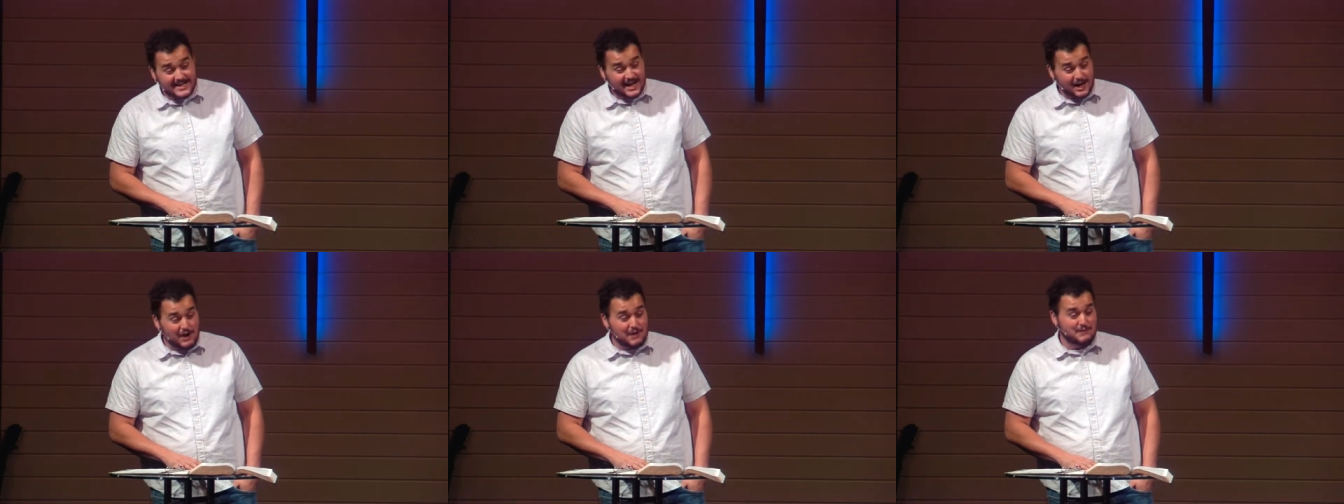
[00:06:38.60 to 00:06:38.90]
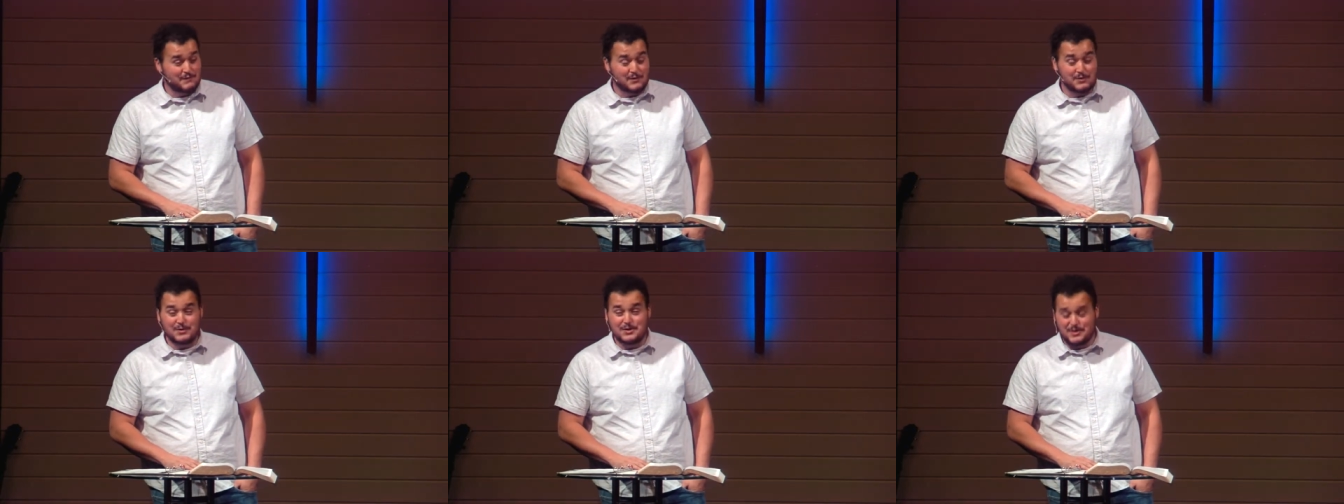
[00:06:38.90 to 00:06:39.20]

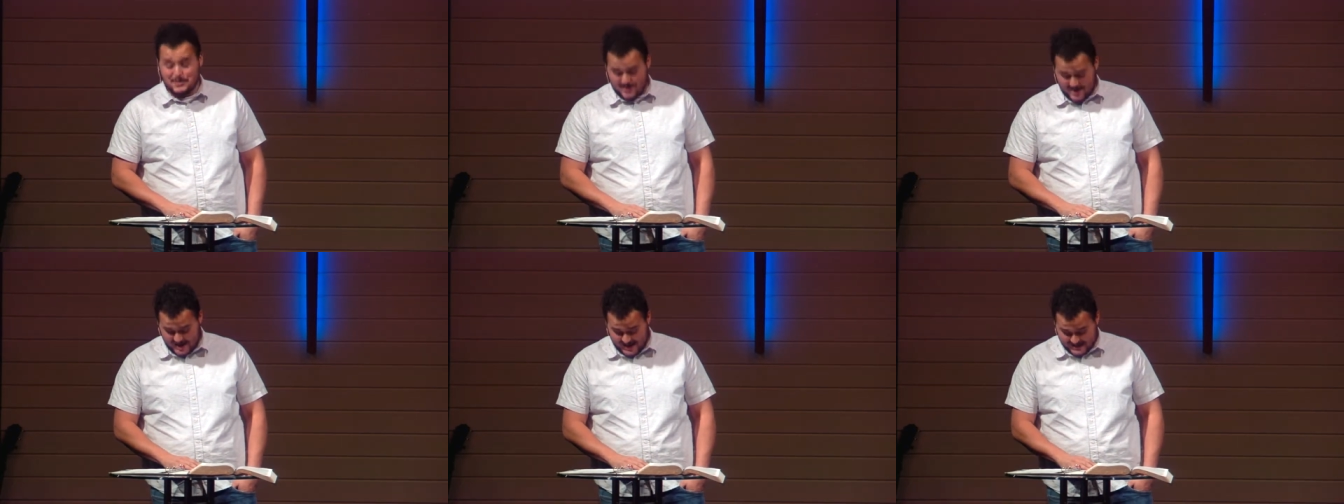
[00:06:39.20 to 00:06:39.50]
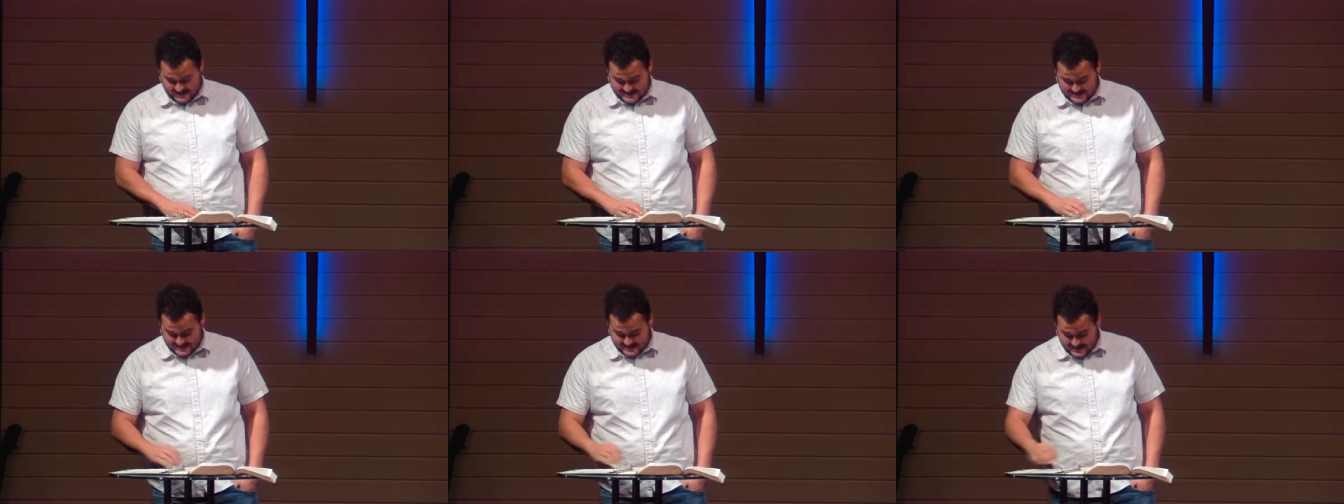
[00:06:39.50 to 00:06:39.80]
careful who you
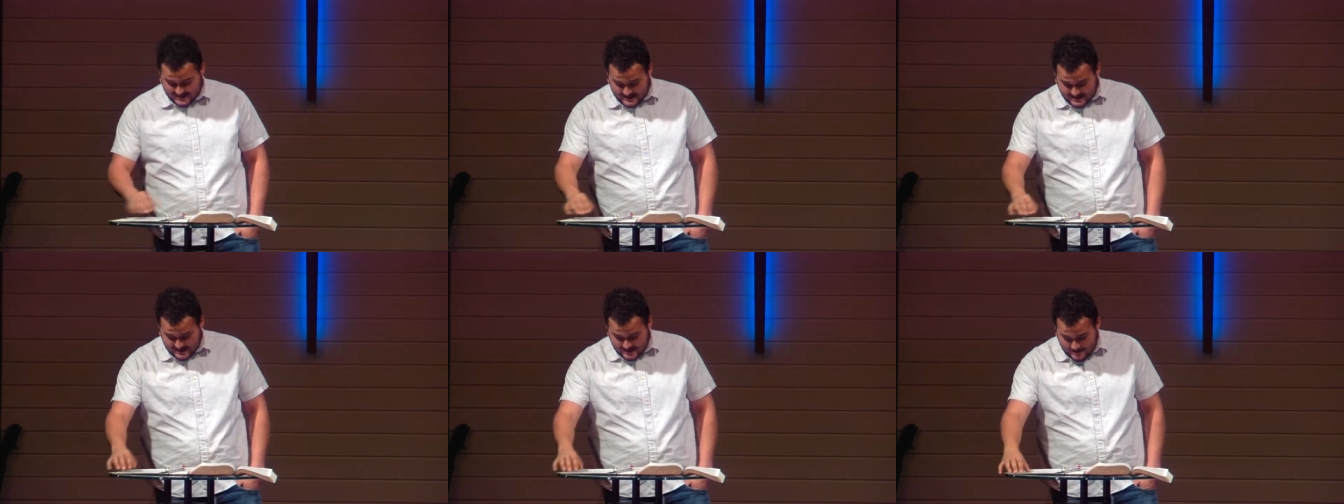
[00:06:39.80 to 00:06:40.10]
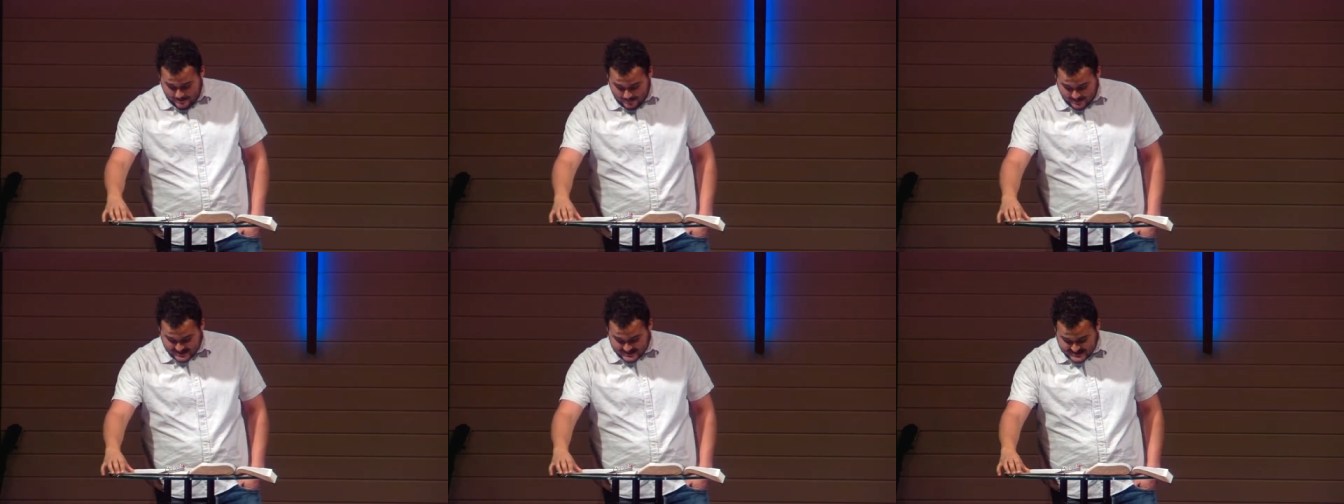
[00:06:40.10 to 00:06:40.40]
ask.
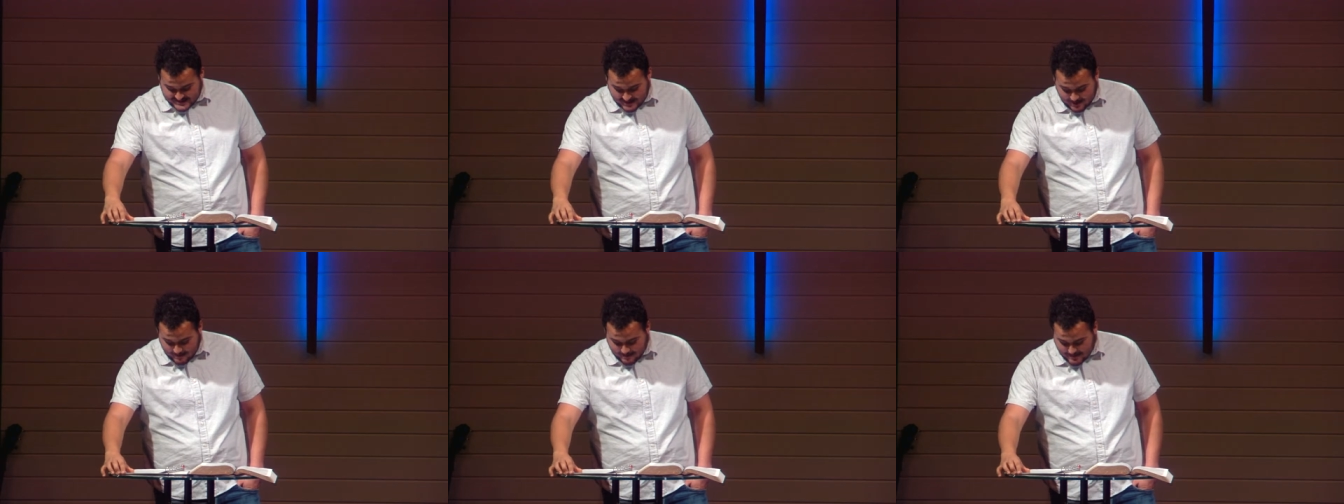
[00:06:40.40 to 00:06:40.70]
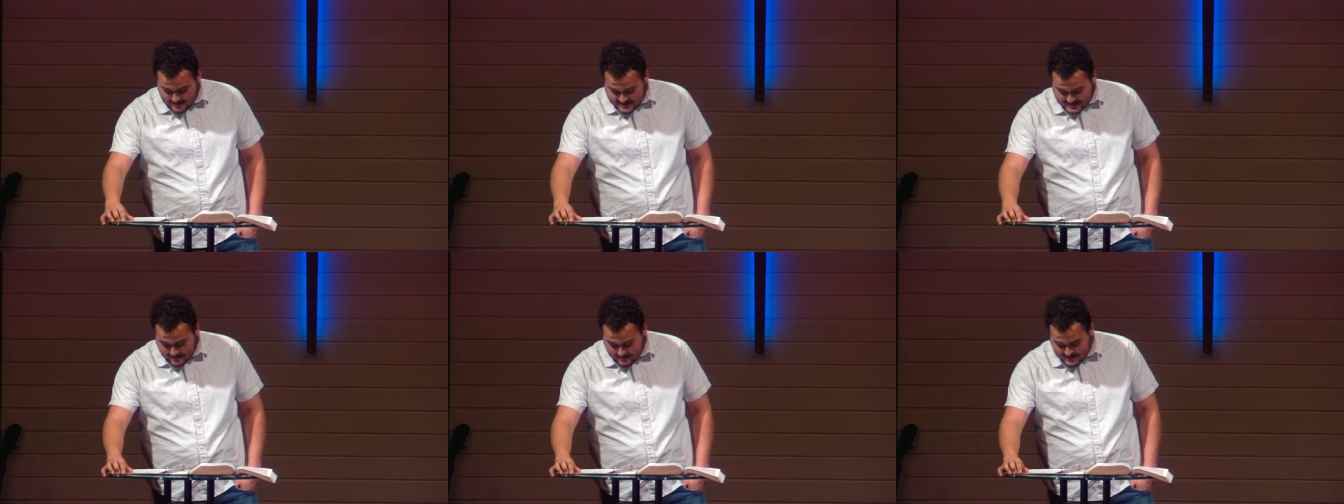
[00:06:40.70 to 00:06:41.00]
But
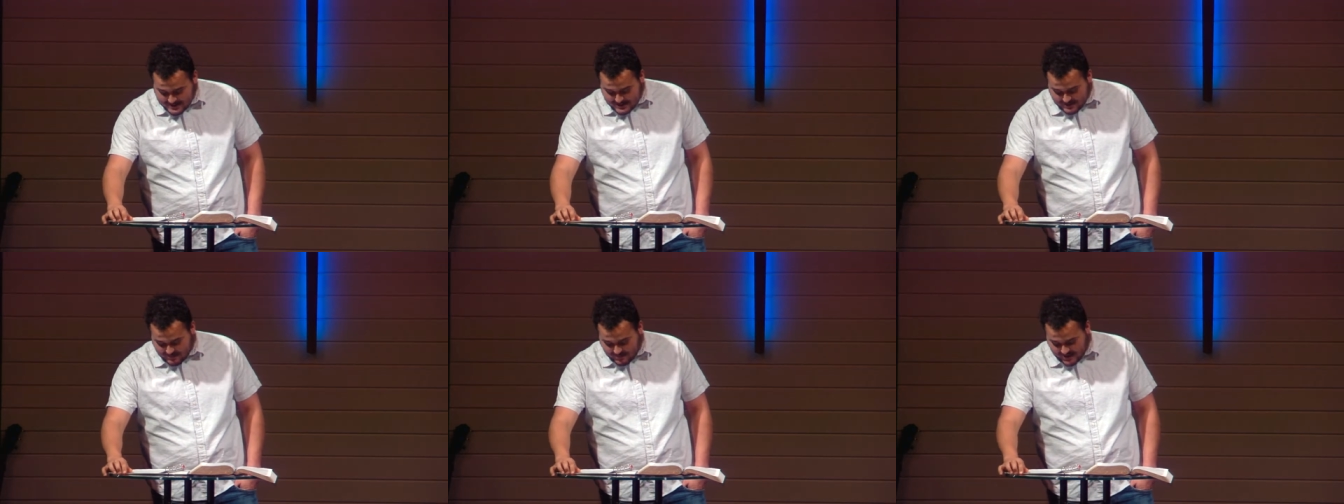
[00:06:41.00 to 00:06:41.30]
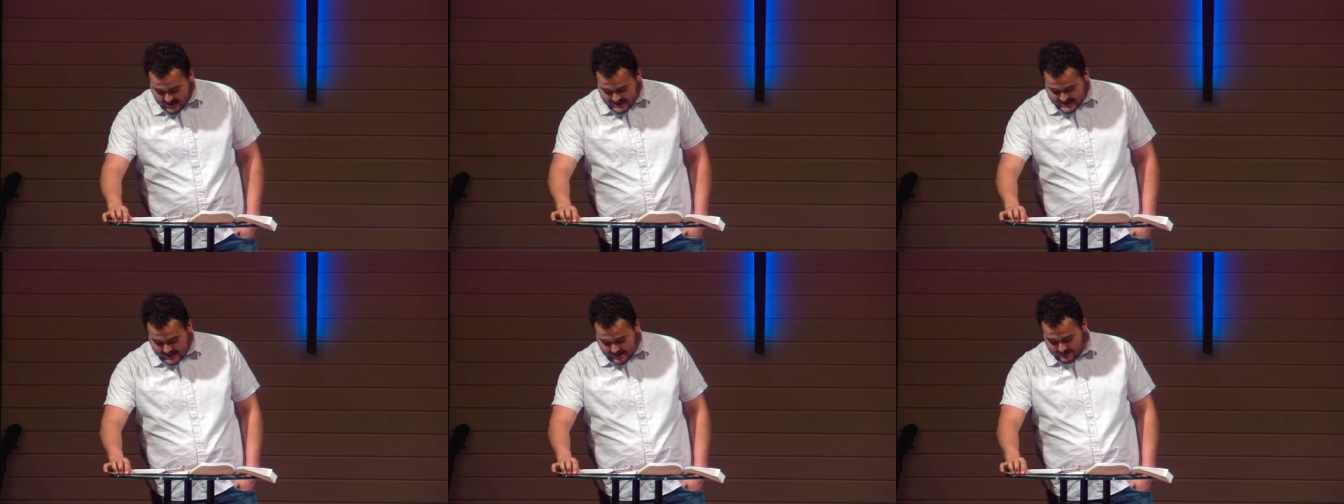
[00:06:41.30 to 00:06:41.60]
some, some of the
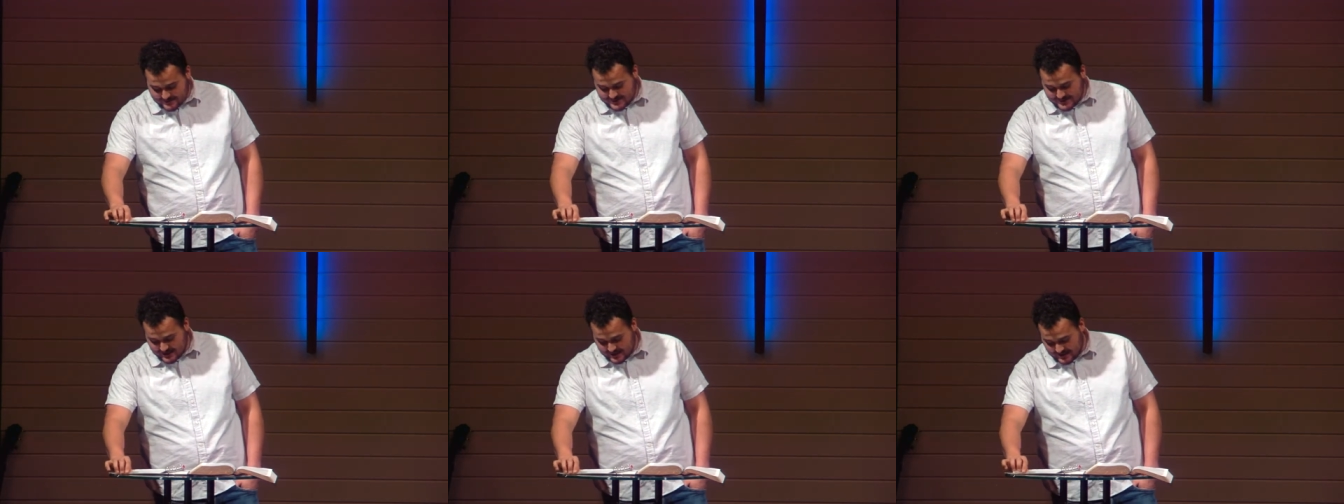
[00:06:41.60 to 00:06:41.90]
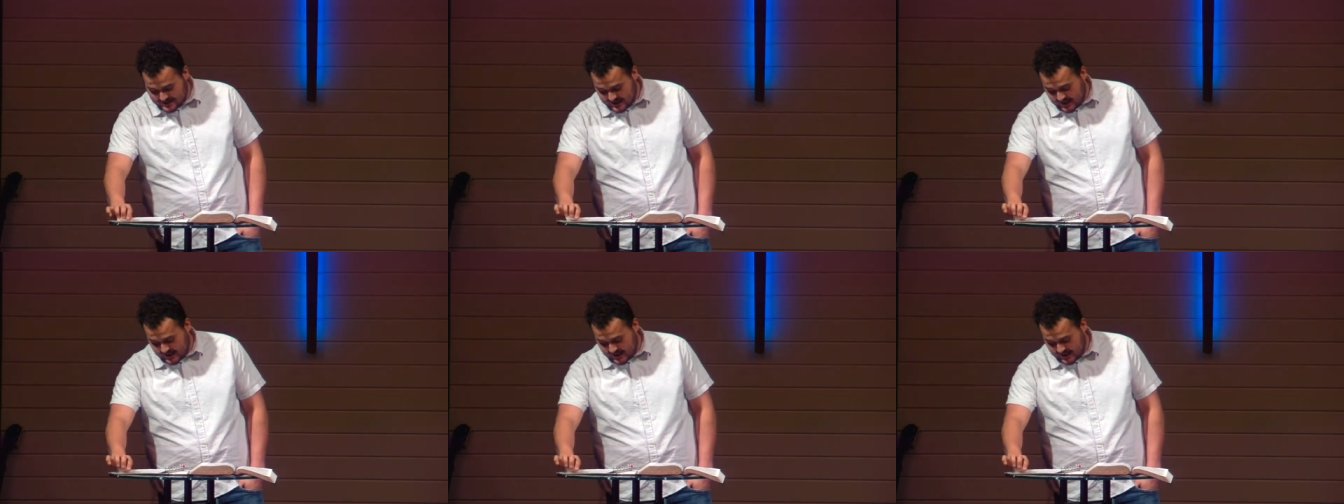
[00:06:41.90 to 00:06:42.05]
advice sounds good,